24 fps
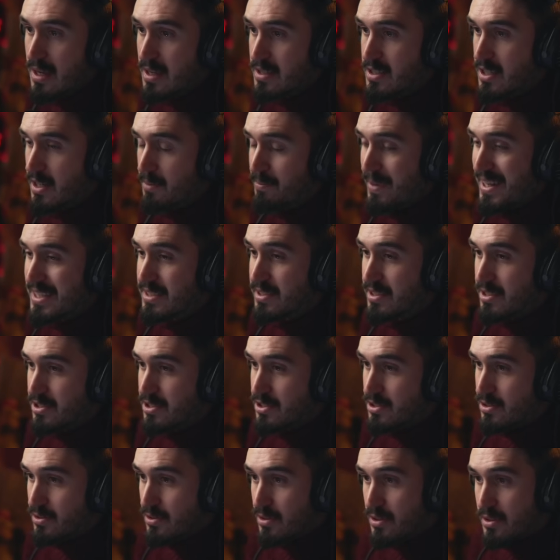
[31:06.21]
Cinematic
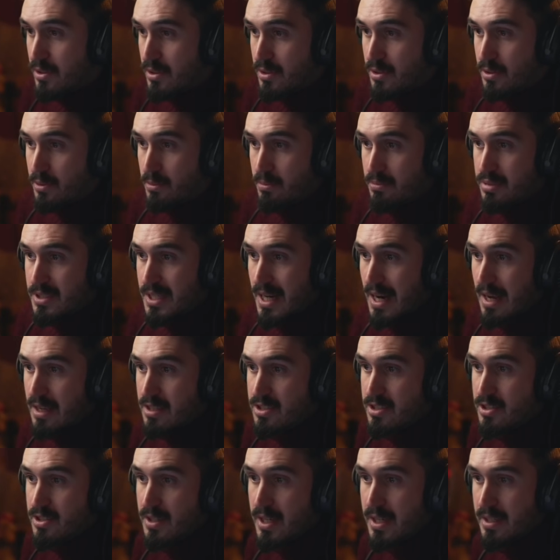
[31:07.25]
Studio
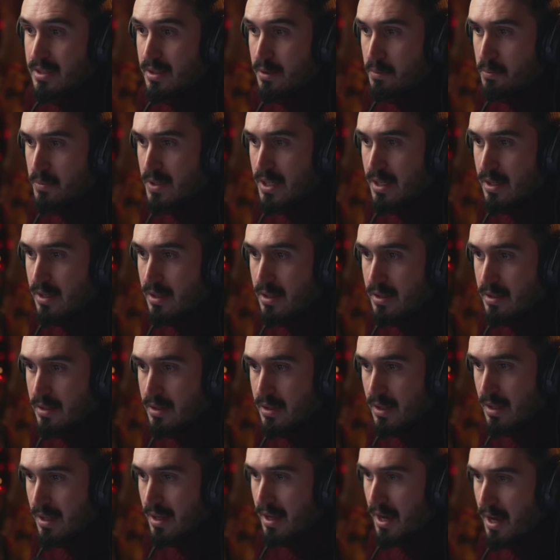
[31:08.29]
brass together
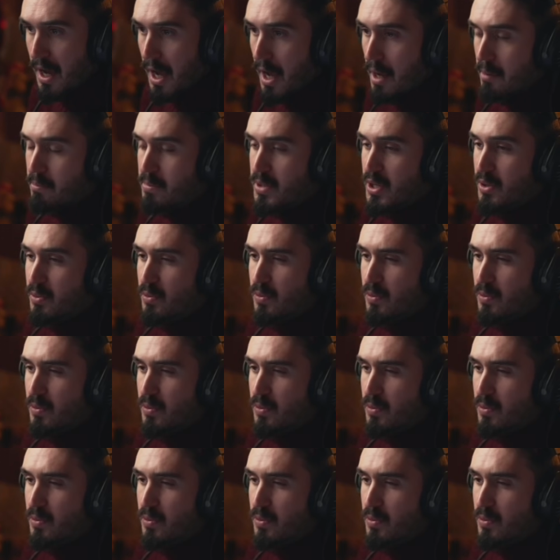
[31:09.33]
with Albion